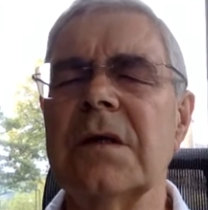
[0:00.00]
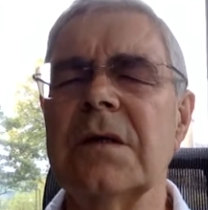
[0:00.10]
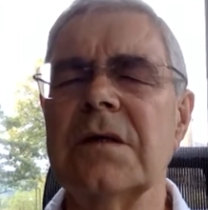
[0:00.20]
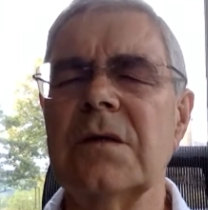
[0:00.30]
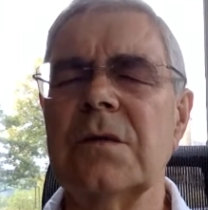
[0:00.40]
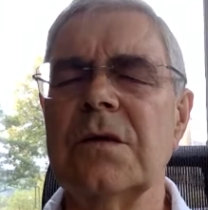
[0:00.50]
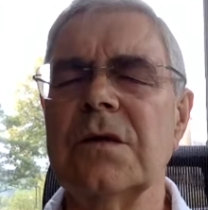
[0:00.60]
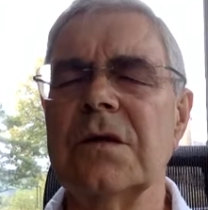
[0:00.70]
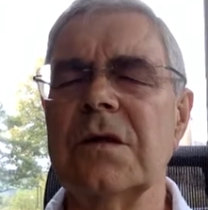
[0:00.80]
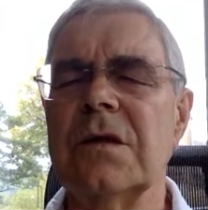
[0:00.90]
So we
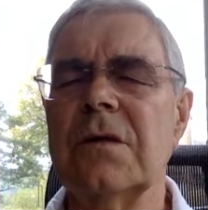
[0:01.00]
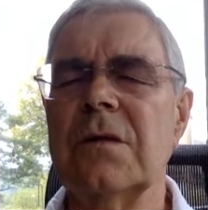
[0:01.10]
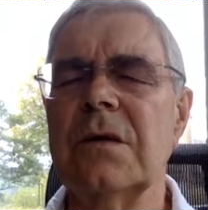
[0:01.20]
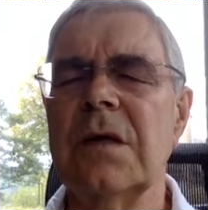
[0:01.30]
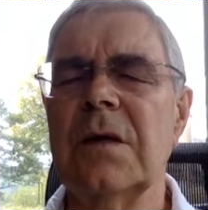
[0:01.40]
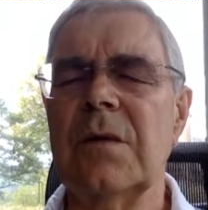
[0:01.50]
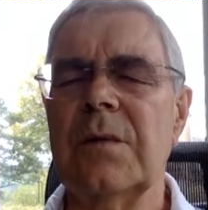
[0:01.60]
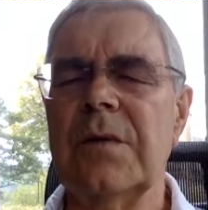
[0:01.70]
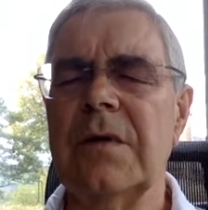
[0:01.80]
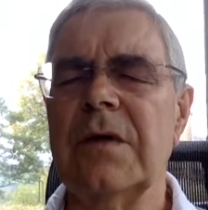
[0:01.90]
just know
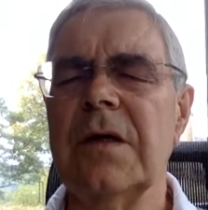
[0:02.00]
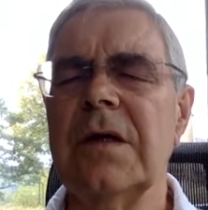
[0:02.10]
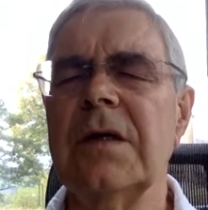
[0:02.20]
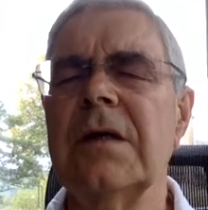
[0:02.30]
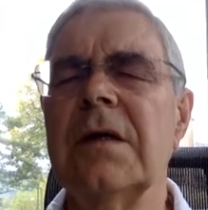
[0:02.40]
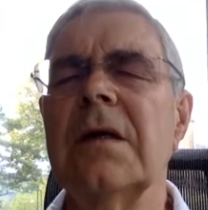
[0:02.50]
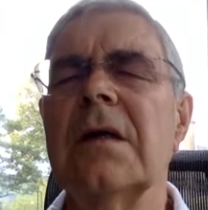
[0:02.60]
breathing in,